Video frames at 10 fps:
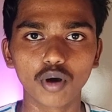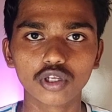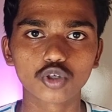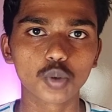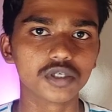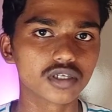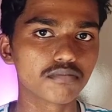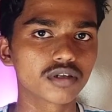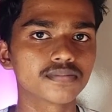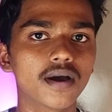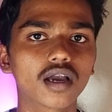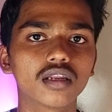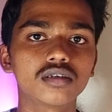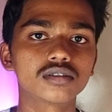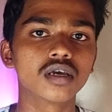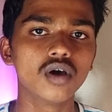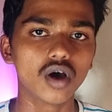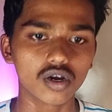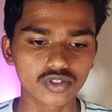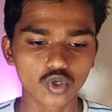Polychromos and Prismacolors
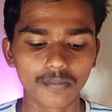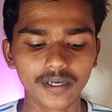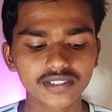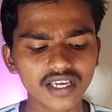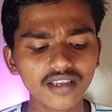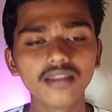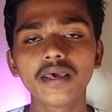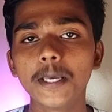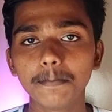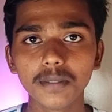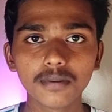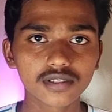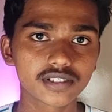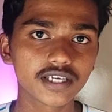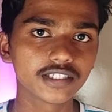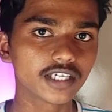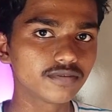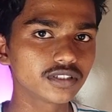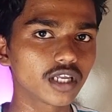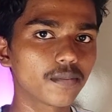are so best and people are saying
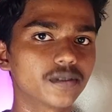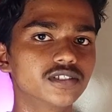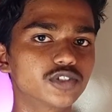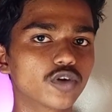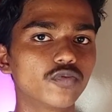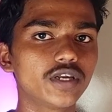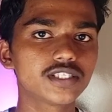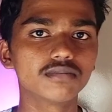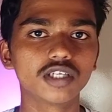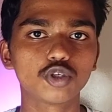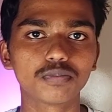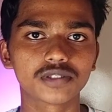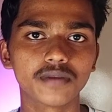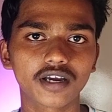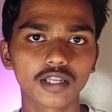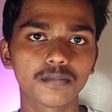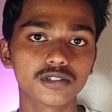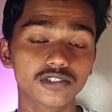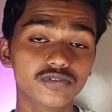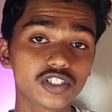Derwent color pencils are very similar to Prismacolor
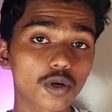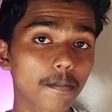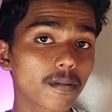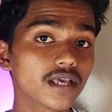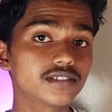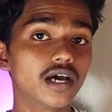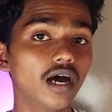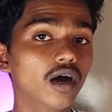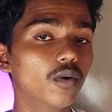pencils which are placed